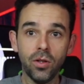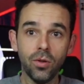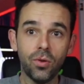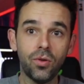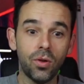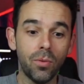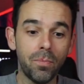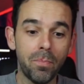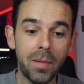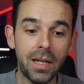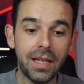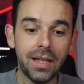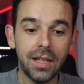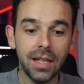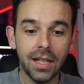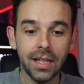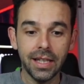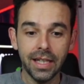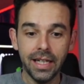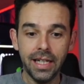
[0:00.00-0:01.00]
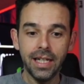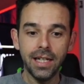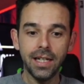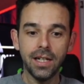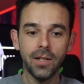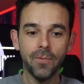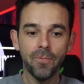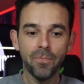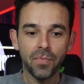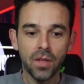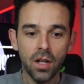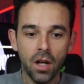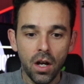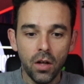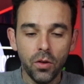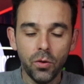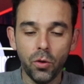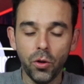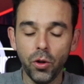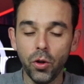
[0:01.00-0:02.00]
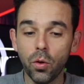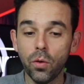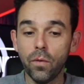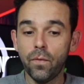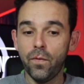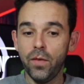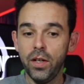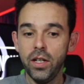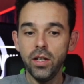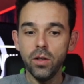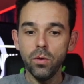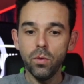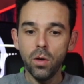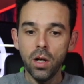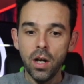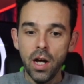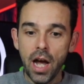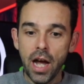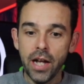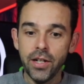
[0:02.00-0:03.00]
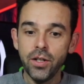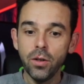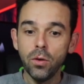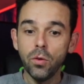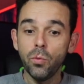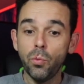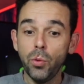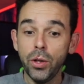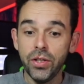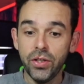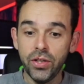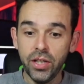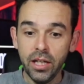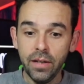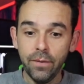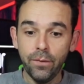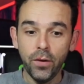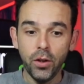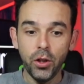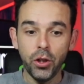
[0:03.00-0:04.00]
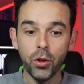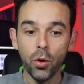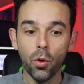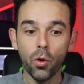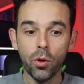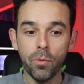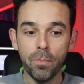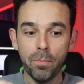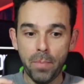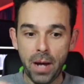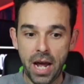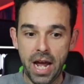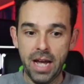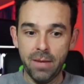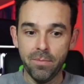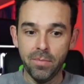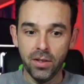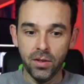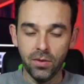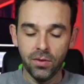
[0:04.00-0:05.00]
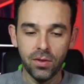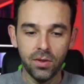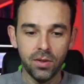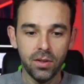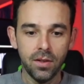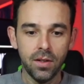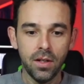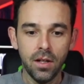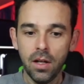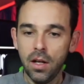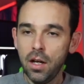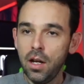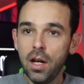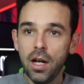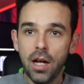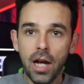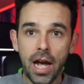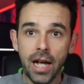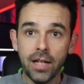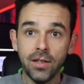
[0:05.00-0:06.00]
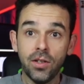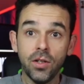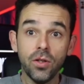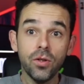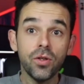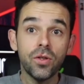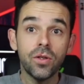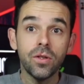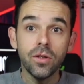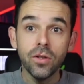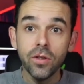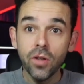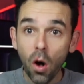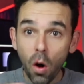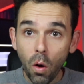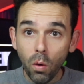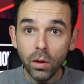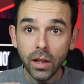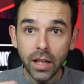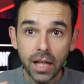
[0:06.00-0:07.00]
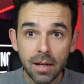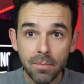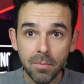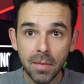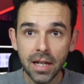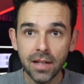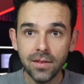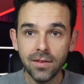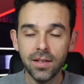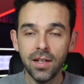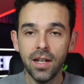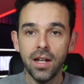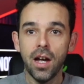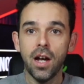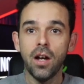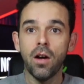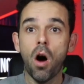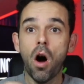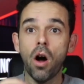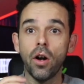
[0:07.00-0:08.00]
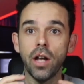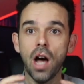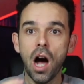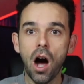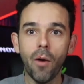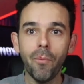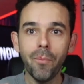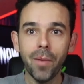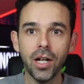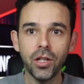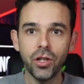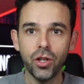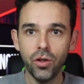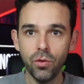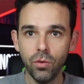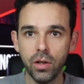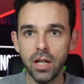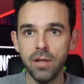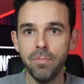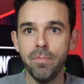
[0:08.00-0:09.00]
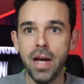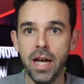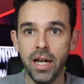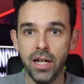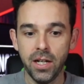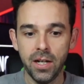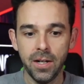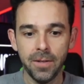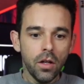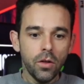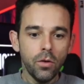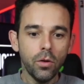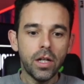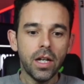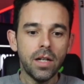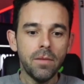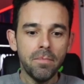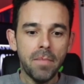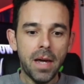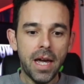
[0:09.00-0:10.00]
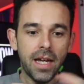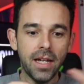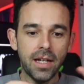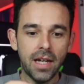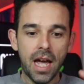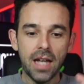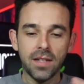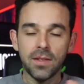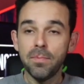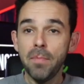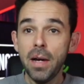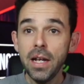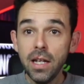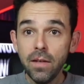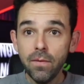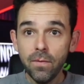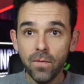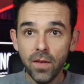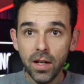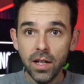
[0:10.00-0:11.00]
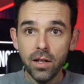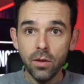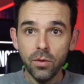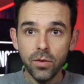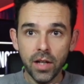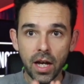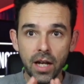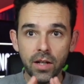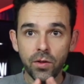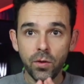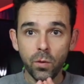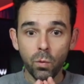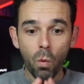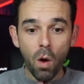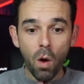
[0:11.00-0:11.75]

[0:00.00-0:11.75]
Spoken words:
submit the link to your video and you'll receive your payment. And there's no limit on how much you can make. You can make as many videos as you